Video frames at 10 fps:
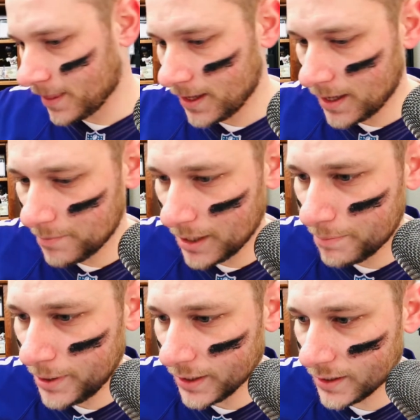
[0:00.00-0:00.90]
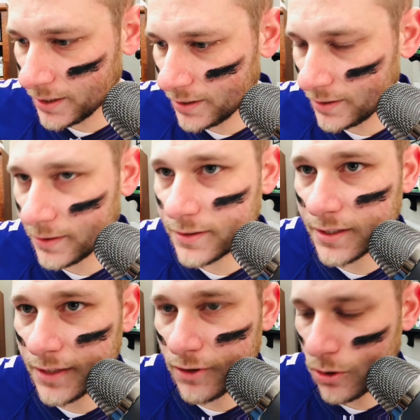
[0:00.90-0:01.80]
I'm gonna pick to
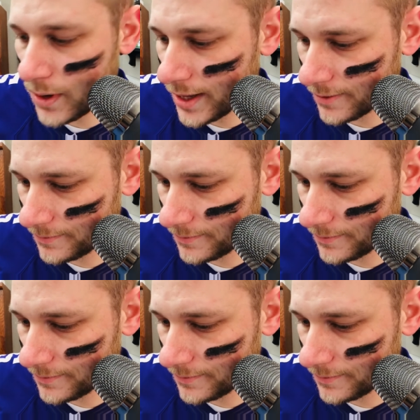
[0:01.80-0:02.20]
give it away.